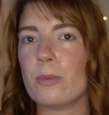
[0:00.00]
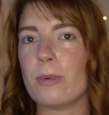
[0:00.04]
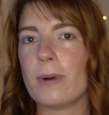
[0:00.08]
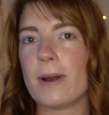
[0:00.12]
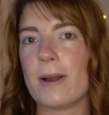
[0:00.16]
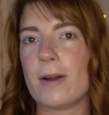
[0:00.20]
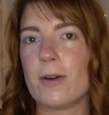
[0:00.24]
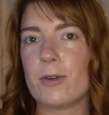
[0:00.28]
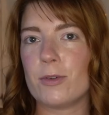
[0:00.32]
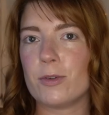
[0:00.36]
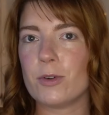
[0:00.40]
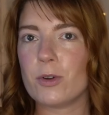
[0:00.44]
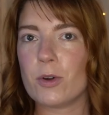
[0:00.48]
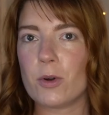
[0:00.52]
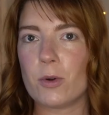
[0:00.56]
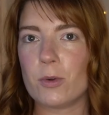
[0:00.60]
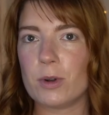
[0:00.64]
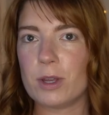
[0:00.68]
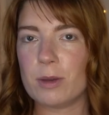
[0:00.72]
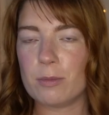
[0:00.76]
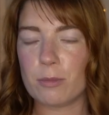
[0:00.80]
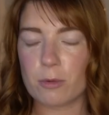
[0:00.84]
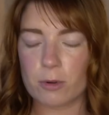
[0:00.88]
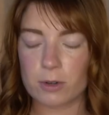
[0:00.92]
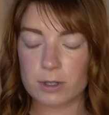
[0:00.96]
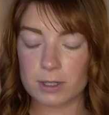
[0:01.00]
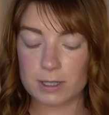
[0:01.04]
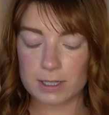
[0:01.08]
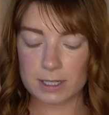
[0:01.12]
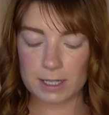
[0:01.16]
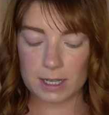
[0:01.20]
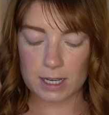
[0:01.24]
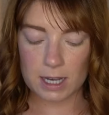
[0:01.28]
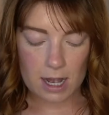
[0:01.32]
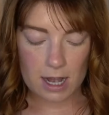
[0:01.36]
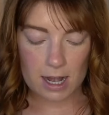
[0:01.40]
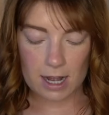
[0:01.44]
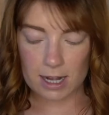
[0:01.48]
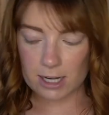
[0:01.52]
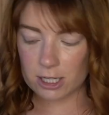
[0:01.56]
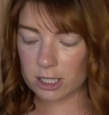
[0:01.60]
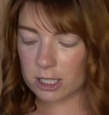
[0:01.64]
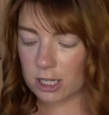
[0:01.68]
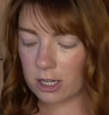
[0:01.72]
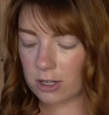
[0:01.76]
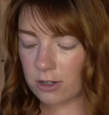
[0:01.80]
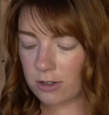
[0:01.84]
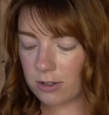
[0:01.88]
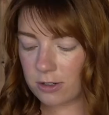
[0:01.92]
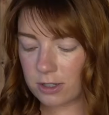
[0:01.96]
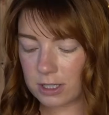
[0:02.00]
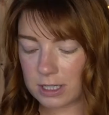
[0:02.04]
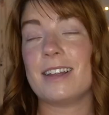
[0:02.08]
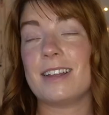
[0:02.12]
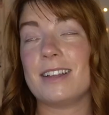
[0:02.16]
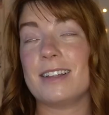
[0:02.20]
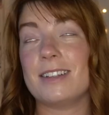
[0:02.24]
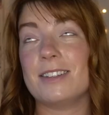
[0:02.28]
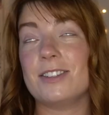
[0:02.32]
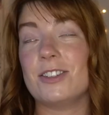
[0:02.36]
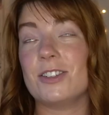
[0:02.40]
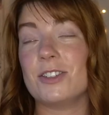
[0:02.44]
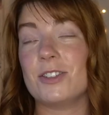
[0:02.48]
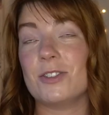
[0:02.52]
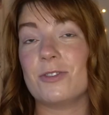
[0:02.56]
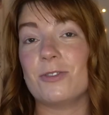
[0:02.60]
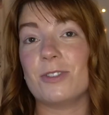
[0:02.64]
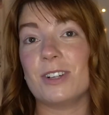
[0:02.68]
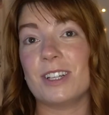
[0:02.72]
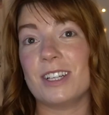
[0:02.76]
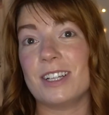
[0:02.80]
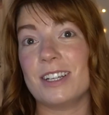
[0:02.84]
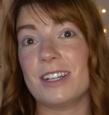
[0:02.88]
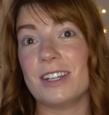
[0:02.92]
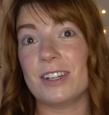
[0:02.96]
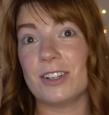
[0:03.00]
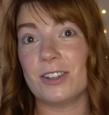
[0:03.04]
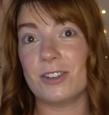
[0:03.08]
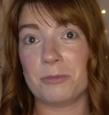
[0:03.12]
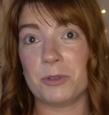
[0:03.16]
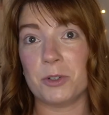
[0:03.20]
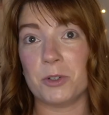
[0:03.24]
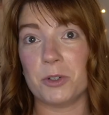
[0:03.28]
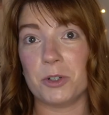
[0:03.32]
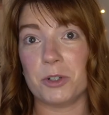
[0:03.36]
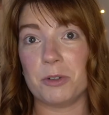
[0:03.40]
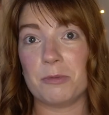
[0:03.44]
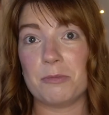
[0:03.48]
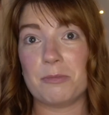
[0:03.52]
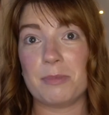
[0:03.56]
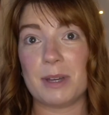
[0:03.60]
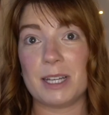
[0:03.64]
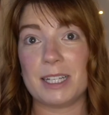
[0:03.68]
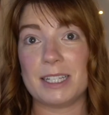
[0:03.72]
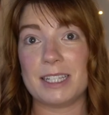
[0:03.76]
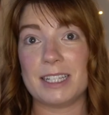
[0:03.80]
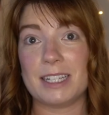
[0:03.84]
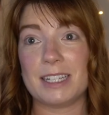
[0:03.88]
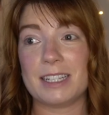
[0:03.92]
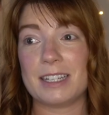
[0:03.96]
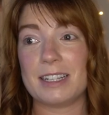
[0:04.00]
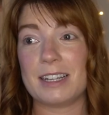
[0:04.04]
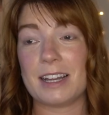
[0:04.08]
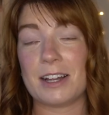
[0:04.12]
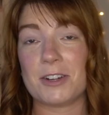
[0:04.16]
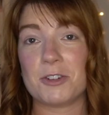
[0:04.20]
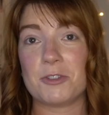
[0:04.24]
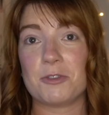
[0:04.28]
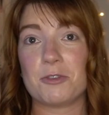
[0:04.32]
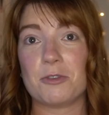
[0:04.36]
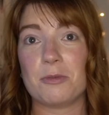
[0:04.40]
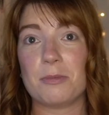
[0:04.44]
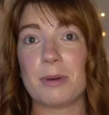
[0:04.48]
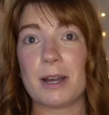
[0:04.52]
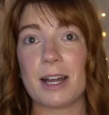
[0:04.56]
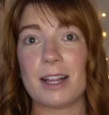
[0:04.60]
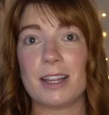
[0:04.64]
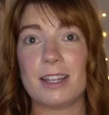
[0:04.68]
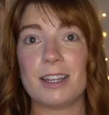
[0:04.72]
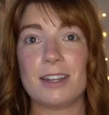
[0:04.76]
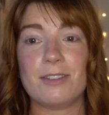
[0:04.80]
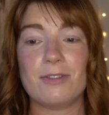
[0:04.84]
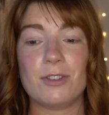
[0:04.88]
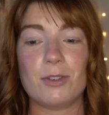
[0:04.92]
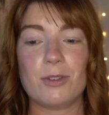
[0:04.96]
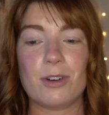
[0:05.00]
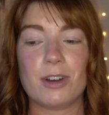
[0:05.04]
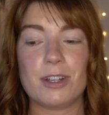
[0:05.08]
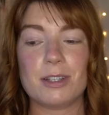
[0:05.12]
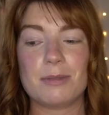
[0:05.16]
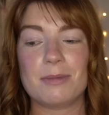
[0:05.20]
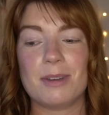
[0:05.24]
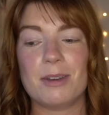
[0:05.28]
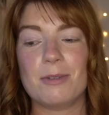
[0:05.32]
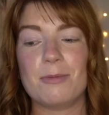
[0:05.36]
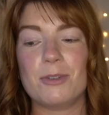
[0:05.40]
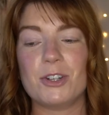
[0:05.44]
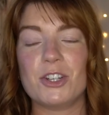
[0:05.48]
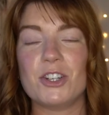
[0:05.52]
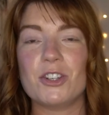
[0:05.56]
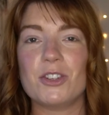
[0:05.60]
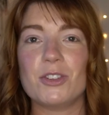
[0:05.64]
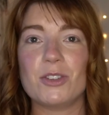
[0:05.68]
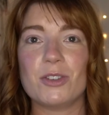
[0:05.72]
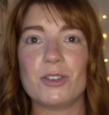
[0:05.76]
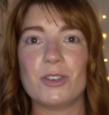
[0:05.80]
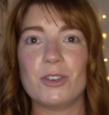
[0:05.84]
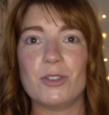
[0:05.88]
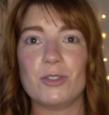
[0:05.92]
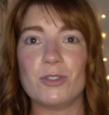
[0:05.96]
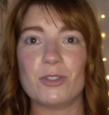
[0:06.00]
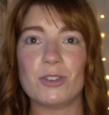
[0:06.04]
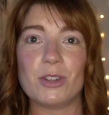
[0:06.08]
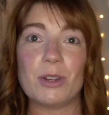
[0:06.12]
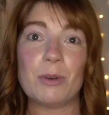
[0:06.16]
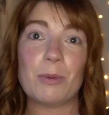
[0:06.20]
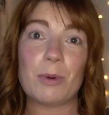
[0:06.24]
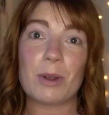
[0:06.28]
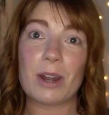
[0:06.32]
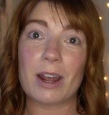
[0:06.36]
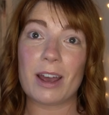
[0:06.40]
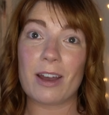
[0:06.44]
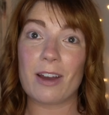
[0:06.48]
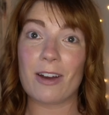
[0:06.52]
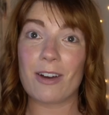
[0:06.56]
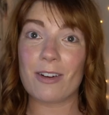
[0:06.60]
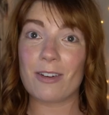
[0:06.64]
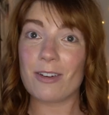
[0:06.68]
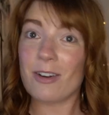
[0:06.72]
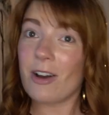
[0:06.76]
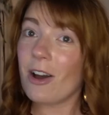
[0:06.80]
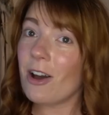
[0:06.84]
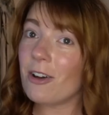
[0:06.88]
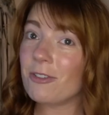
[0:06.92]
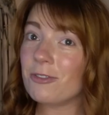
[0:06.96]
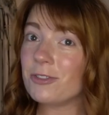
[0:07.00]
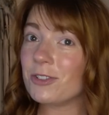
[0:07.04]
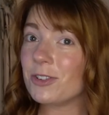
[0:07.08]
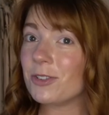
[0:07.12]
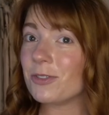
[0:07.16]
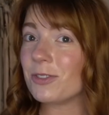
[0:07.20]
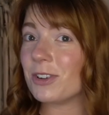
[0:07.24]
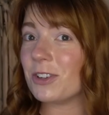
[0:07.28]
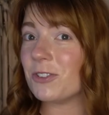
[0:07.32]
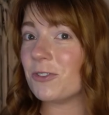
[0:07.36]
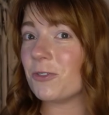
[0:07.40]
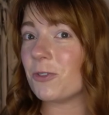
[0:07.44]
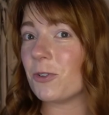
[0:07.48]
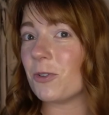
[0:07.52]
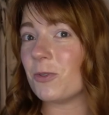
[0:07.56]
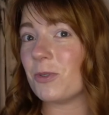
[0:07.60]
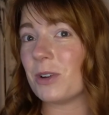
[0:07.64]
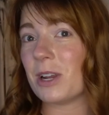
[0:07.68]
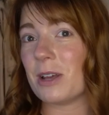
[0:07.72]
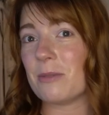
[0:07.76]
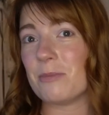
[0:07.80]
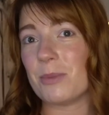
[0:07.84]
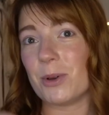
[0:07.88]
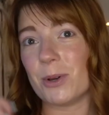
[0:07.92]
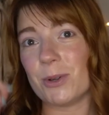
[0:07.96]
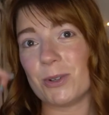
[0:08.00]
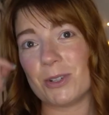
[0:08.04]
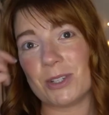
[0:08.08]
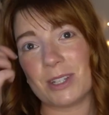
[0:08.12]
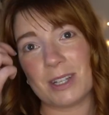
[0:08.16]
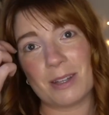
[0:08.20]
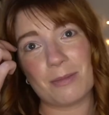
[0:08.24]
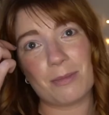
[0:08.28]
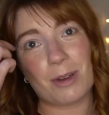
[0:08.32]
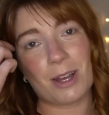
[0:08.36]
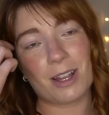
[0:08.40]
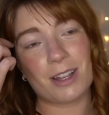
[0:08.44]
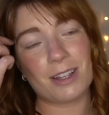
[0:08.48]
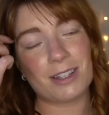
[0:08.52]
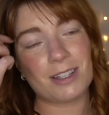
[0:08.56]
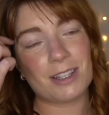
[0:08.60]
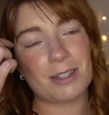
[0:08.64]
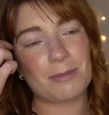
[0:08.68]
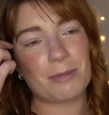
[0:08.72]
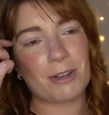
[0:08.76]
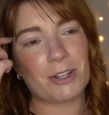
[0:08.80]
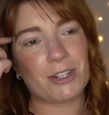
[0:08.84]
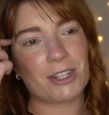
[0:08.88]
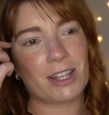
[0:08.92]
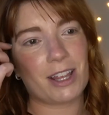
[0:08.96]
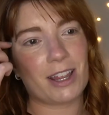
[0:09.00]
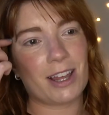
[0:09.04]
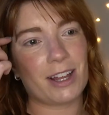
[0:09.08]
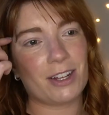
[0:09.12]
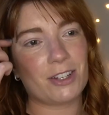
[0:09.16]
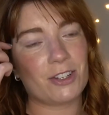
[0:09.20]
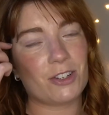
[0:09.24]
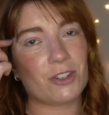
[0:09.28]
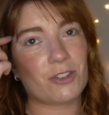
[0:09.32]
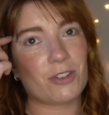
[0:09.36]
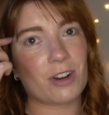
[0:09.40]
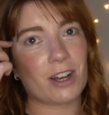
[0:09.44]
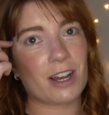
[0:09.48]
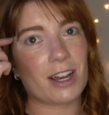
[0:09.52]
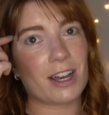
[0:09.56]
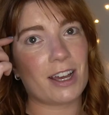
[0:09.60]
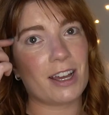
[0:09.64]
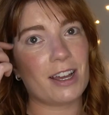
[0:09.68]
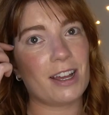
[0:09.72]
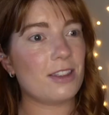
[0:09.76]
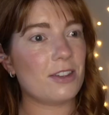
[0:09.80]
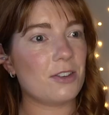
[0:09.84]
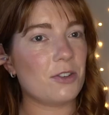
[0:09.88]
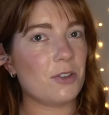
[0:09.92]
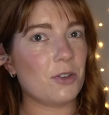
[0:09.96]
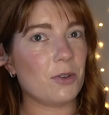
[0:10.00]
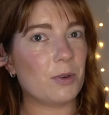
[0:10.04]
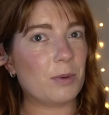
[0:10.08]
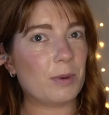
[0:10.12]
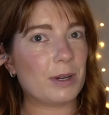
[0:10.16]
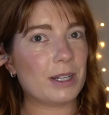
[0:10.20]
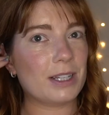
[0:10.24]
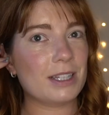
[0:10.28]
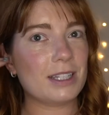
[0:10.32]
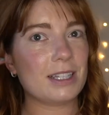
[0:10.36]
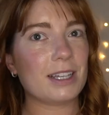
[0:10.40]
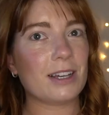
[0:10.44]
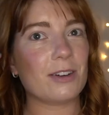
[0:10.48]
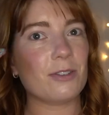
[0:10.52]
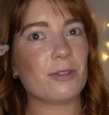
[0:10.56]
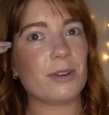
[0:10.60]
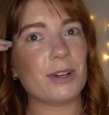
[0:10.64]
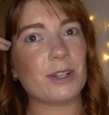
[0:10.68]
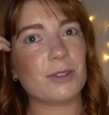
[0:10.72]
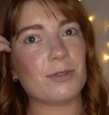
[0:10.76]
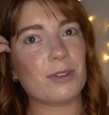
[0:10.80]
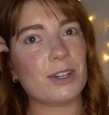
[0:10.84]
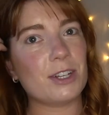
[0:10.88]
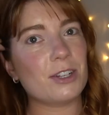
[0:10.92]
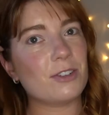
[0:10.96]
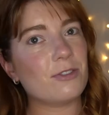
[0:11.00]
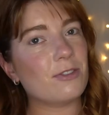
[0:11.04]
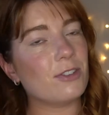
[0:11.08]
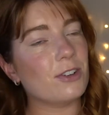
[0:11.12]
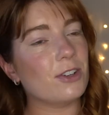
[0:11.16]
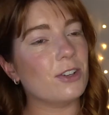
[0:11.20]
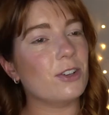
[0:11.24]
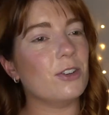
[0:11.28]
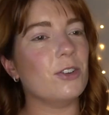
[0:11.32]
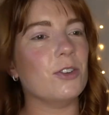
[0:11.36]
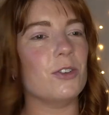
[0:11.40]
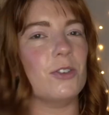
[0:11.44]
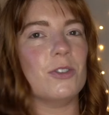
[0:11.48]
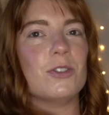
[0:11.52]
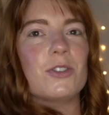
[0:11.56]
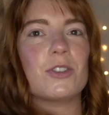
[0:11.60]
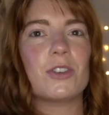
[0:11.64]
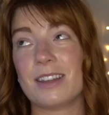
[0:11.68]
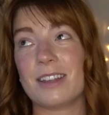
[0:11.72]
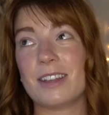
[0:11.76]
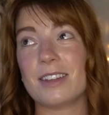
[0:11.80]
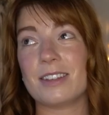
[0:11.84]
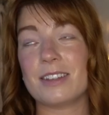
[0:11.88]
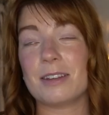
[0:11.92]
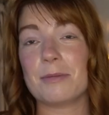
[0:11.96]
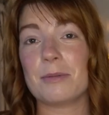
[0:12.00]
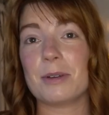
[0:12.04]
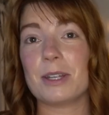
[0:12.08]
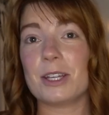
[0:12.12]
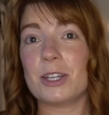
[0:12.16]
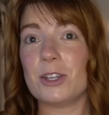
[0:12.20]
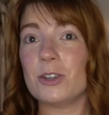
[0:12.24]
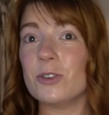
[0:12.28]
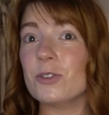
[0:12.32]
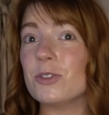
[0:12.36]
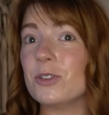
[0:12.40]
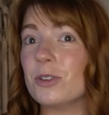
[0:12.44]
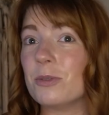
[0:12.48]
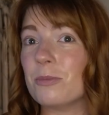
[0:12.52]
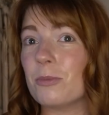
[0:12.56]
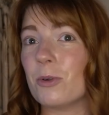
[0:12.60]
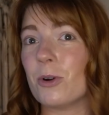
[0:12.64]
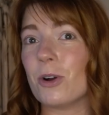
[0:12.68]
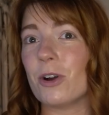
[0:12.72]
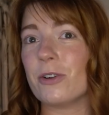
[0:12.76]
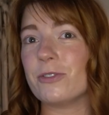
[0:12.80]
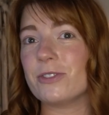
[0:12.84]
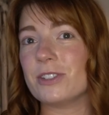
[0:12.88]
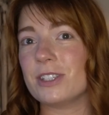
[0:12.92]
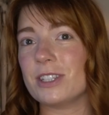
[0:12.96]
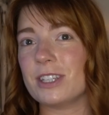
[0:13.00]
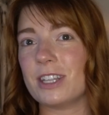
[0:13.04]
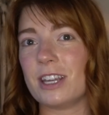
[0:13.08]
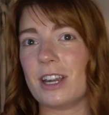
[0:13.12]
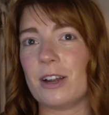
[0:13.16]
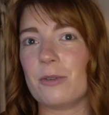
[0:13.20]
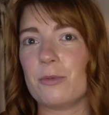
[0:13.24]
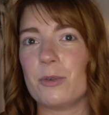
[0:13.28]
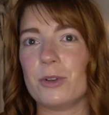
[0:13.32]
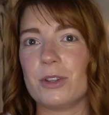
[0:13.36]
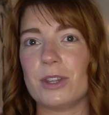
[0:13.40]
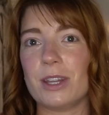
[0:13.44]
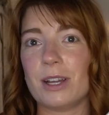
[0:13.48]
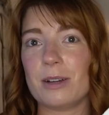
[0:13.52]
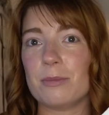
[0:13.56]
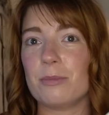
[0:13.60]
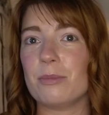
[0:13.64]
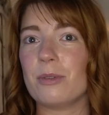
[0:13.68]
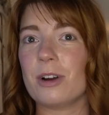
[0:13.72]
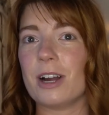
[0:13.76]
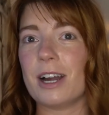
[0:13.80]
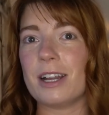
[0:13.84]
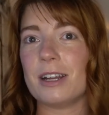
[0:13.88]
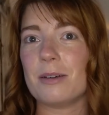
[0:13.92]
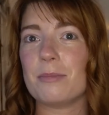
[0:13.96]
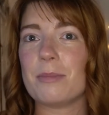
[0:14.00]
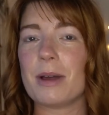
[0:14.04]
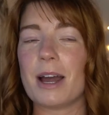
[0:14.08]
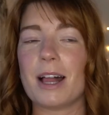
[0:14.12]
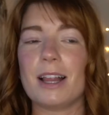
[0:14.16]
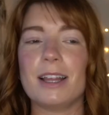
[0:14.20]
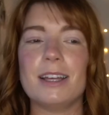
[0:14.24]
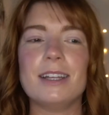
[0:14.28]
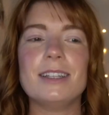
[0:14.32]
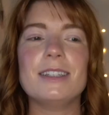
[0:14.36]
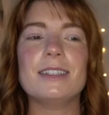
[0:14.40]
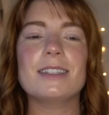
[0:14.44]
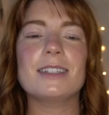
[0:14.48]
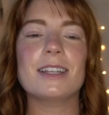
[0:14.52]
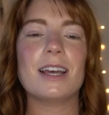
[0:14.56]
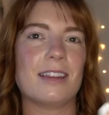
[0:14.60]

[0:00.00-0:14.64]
brown, goldy, bronzy eyeshadows. It's just a really good basic natural palette if you ask me, which is usually what I often reach for when I'm purchasing palettes, especially like to try the new ones. I always reach for nudes because I'm going to use them more often than I would like brighter palettes.